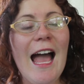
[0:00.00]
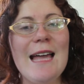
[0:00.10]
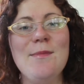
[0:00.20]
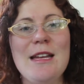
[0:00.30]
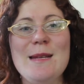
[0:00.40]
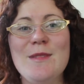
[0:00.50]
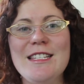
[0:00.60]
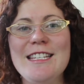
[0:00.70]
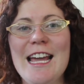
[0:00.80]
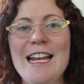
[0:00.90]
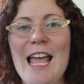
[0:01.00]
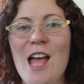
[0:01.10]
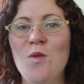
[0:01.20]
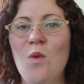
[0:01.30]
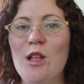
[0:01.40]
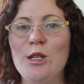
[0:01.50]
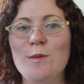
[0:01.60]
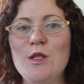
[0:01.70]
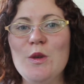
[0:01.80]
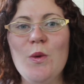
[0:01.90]
Hi, my name is Danny and
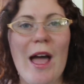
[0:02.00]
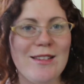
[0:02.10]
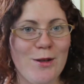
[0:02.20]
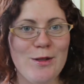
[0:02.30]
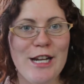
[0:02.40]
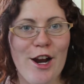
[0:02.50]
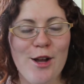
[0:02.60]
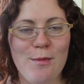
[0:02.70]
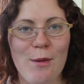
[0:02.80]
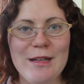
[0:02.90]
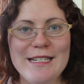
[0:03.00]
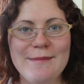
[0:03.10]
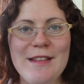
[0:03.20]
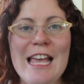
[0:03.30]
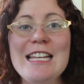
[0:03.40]
welcome to Esoteric Moment.